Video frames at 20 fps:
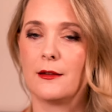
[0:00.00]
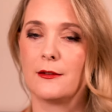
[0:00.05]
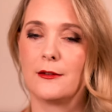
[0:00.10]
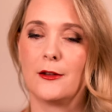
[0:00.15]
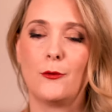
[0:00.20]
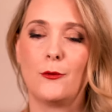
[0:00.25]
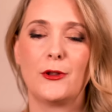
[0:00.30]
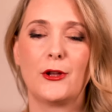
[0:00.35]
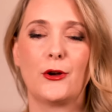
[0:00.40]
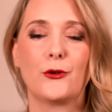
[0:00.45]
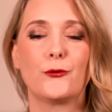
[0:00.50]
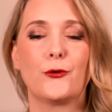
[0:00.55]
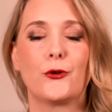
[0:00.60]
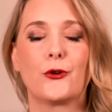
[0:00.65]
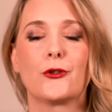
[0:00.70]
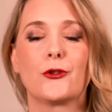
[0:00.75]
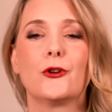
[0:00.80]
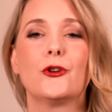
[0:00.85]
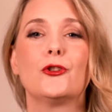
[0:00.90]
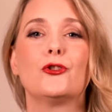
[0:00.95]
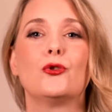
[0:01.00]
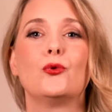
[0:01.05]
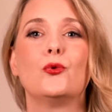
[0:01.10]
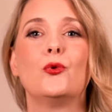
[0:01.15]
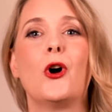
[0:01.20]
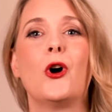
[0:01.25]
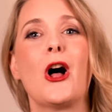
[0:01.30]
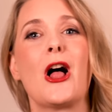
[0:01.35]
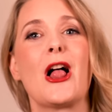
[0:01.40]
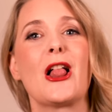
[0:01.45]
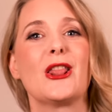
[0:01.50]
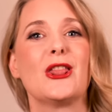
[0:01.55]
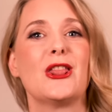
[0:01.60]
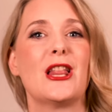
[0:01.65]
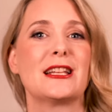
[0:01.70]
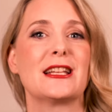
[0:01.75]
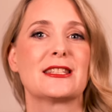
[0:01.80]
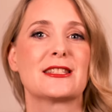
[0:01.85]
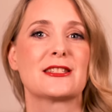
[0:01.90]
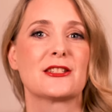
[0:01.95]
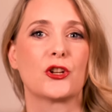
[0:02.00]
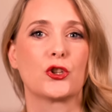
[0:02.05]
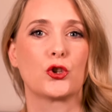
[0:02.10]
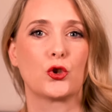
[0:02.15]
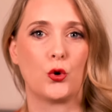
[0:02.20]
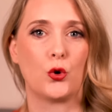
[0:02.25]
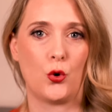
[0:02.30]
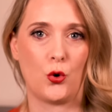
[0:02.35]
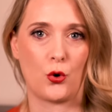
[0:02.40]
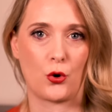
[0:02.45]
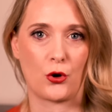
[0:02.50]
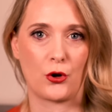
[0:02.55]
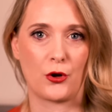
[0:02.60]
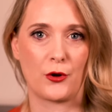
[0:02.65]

So without further ado, let's talk.